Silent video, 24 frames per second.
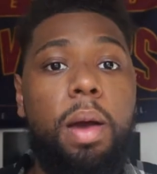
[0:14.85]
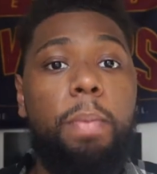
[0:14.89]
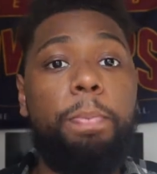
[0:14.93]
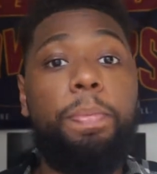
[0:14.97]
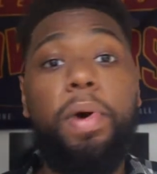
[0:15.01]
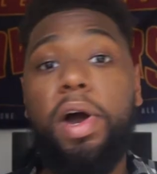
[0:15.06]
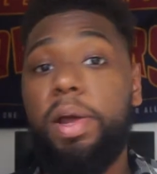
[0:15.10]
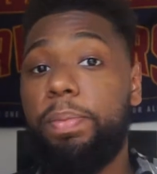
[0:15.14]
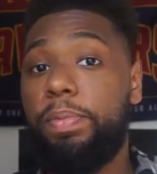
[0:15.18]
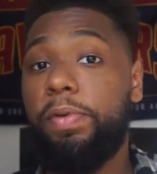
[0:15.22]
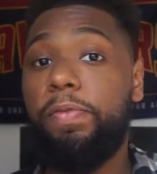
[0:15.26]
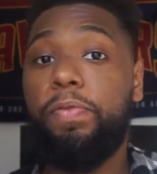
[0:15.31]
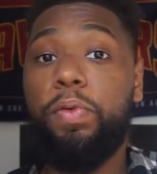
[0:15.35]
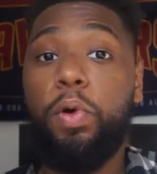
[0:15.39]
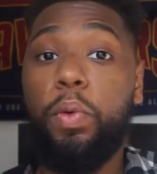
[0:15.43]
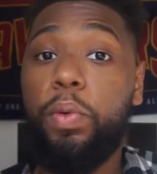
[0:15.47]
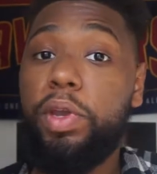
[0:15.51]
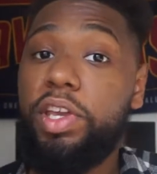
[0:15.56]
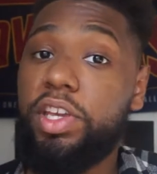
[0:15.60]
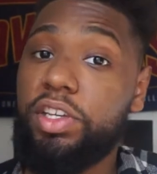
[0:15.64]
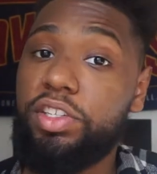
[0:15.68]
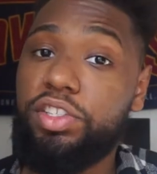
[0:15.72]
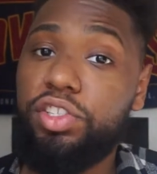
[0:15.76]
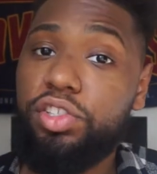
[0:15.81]
But before
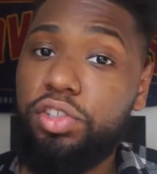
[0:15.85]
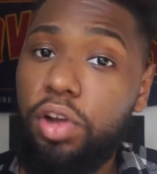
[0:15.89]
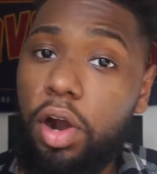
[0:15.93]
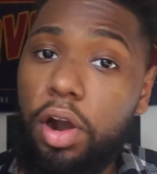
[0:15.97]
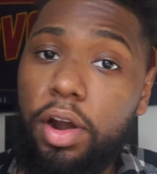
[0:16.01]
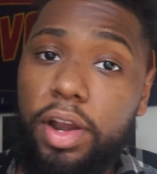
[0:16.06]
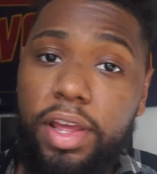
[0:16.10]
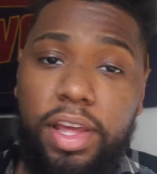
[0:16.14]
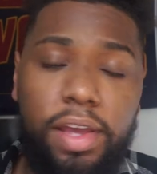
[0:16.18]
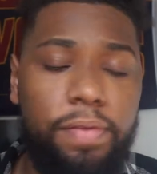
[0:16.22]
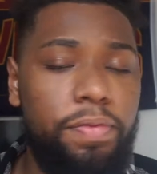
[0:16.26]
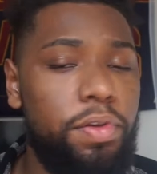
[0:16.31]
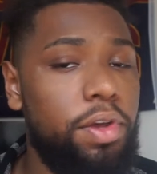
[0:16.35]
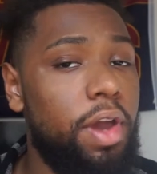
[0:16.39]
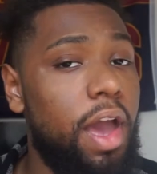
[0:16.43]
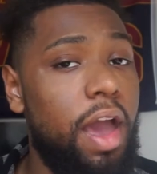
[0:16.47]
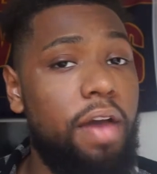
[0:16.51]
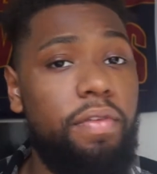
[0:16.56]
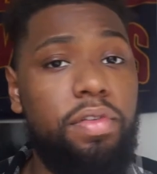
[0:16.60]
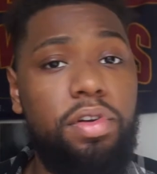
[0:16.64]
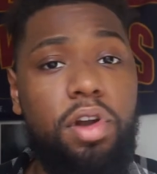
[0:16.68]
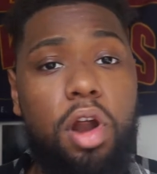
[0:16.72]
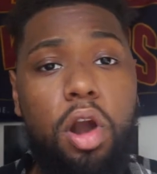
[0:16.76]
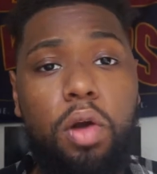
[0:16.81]
we get started, if you
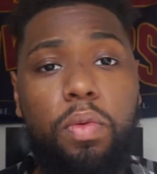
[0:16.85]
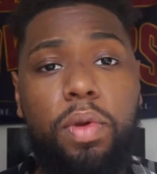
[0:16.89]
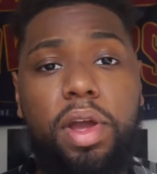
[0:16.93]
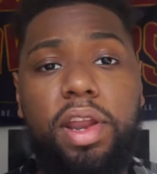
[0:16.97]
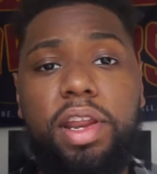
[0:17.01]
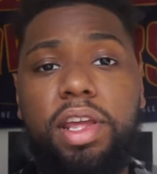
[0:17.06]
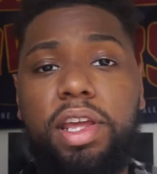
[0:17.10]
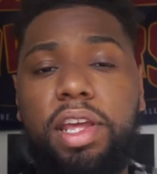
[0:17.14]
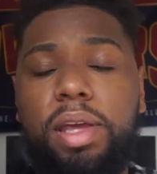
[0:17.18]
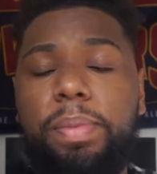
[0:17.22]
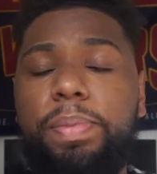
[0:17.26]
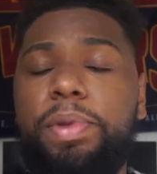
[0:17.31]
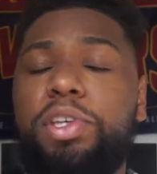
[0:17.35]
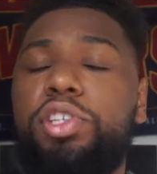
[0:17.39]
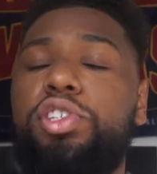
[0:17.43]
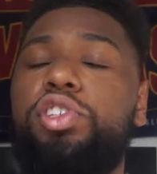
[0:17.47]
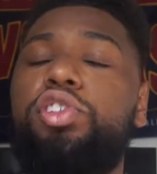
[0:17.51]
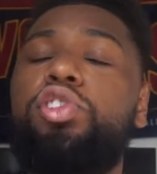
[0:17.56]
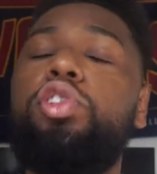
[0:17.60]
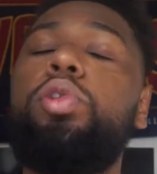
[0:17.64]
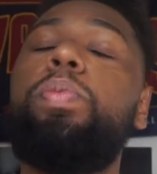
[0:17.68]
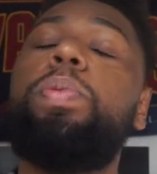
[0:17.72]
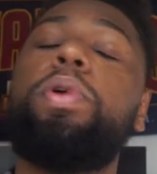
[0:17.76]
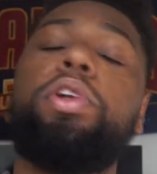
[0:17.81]
haven't already, it'd be
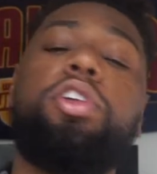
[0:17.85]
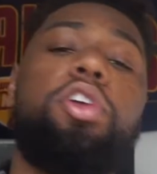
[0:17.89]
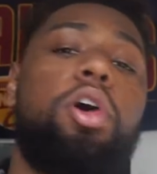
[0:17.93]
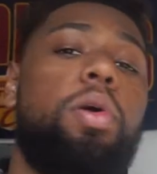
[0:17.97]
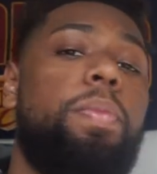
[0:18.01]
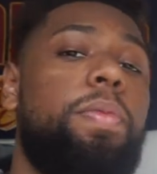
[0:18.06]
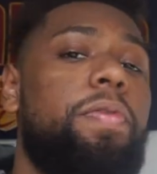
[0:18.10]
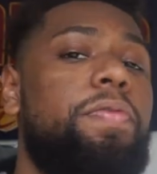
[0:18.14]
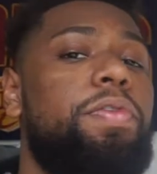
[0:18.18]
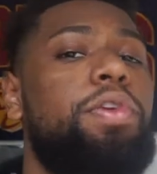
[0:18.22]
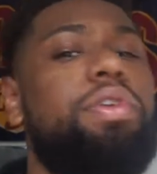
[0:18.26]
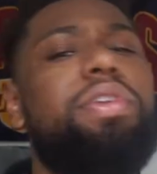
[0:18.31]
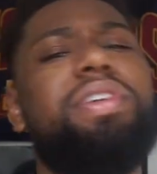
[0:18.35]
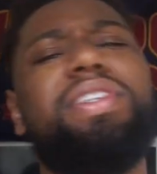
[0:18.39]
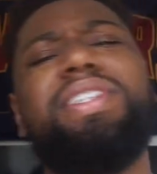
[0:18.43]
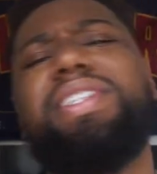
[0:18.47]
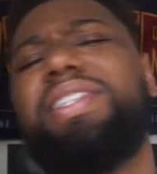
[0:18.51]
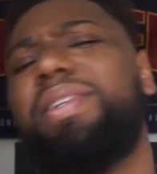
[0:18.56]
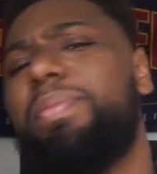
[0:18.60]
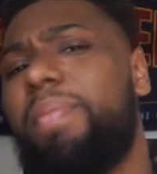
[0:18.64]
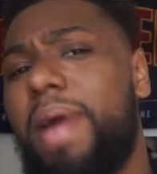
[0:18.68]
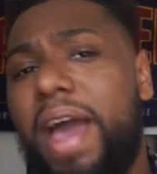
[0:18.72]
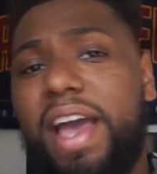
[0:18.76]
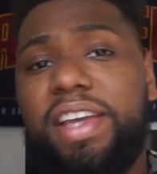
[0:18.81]
super dope if you could
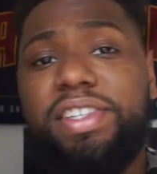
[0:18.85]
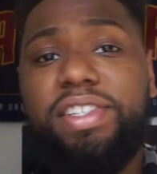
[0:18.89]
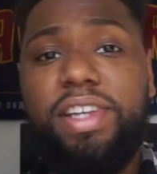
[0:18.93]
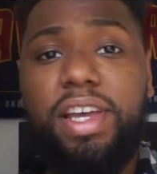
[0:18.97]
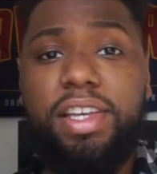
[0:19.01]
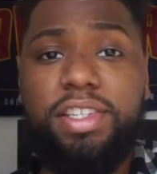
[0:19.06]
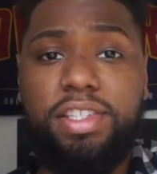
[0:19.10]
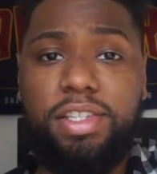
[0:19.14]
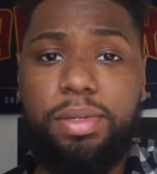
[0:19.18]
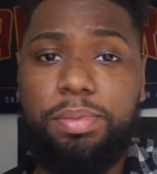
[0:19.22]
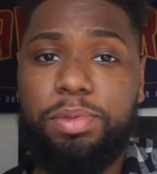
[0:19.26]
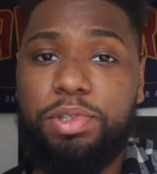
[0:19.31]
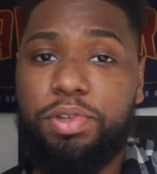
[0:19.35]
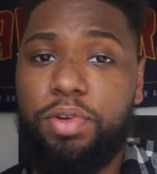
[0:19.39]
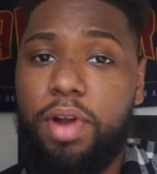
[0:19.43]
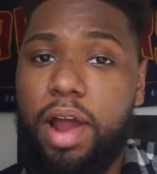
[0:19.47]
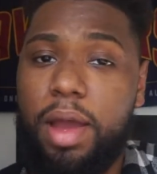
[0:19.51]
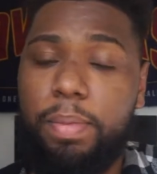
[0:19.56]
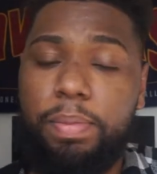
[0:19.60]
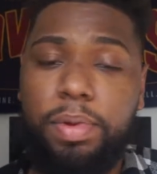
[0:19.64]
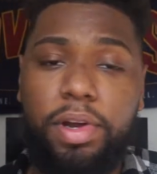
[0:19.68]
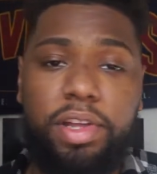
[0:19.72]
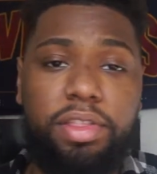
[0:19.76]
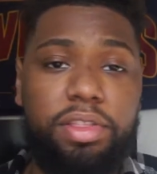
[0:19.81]
smash that
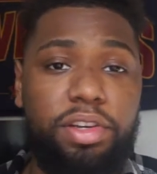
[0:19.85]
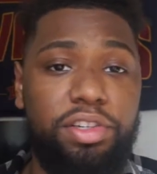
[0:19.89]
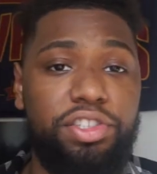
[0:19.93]
subscribe button.